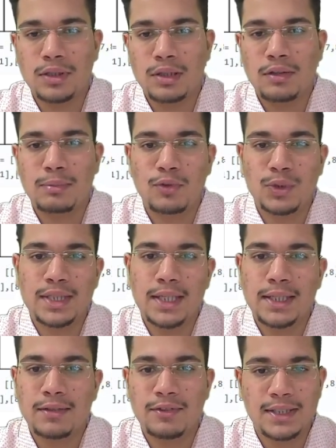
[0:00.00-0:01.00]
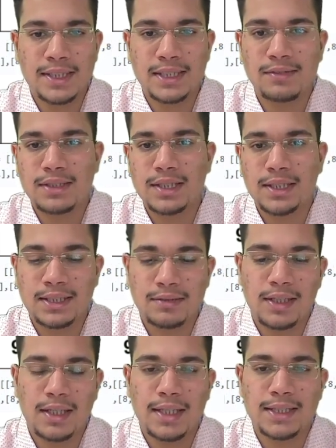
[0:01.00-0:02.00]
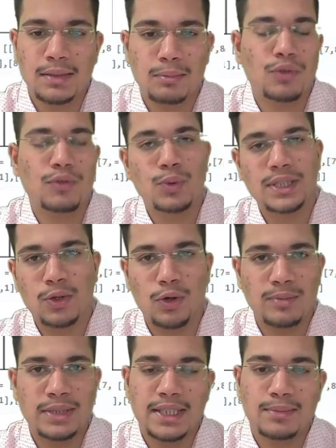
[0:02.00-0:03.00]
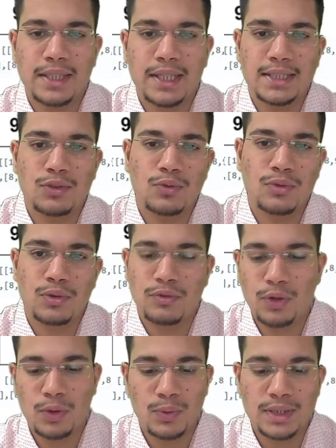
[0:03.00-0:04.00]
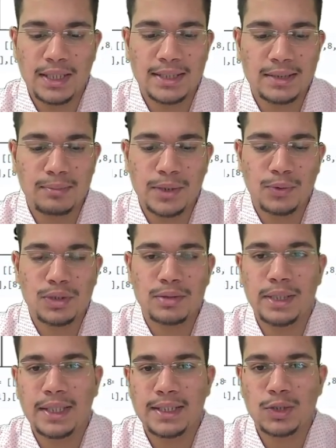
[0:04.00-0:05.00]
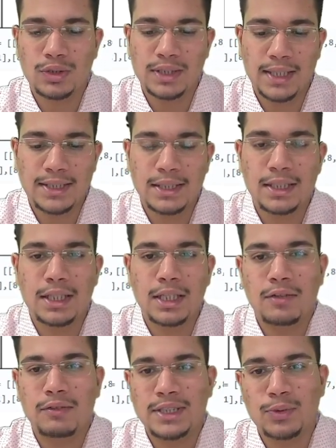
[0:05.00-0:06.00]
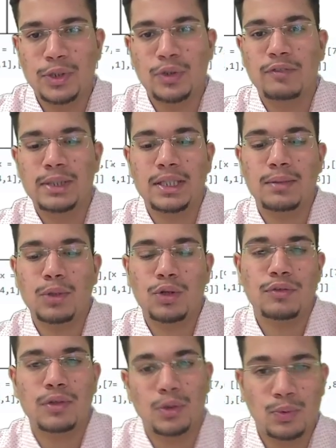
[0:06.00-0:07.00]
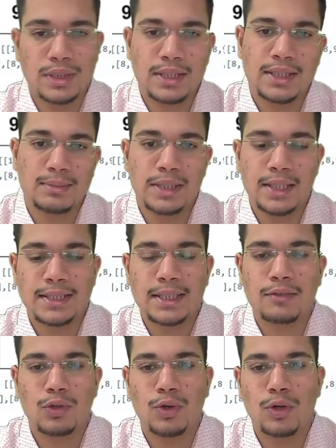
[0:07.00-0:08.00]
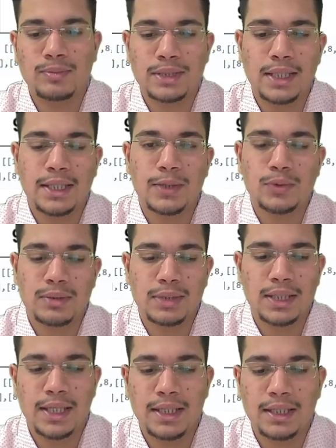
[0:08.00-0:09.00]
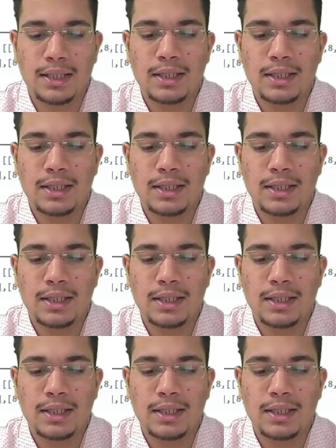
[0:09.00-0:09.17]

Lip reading: before starting, first things first, let's finalize the number of rows and columns in this matrix. For rows, I can simply use matrix.size, which is going to give me the number of rows in this matrix, and for columns, I can use something like